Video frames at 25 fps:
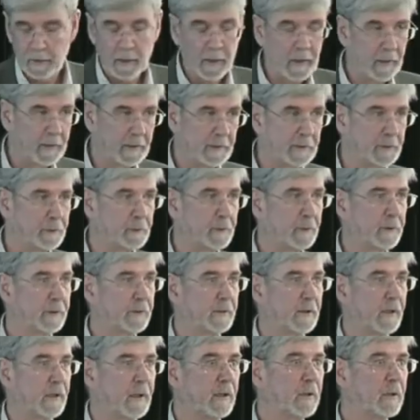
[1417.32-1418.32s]
And this
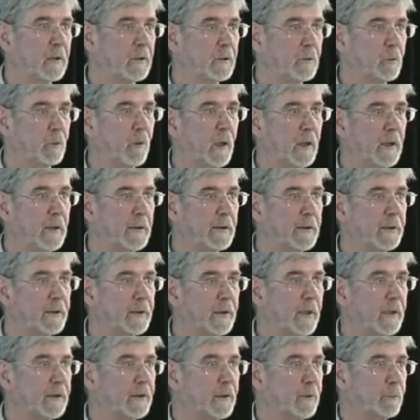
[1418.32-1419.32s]
was quite a
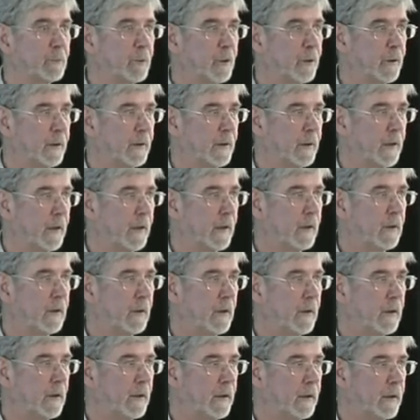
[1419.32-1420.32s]
discussion point in
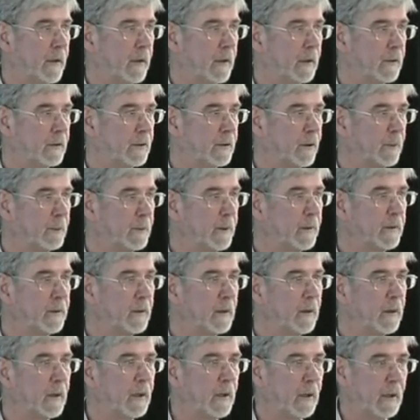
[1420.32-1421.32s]
our
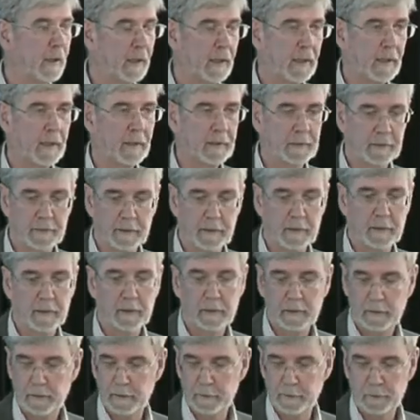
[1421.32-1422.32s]
topic, and
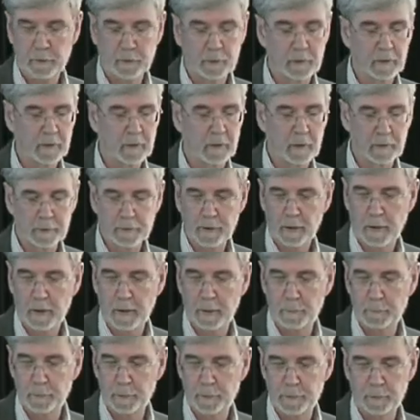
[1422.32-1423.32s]
it took a long
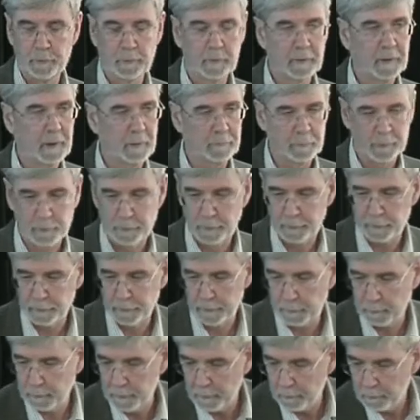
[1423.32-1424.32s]
time to come to an
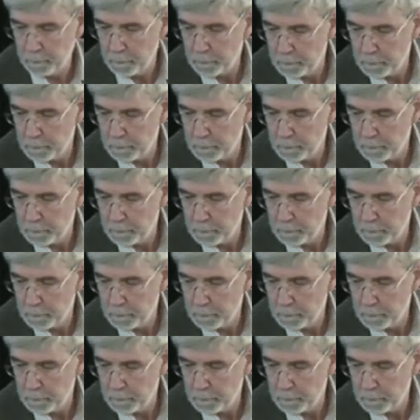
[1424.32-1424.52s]
agreement.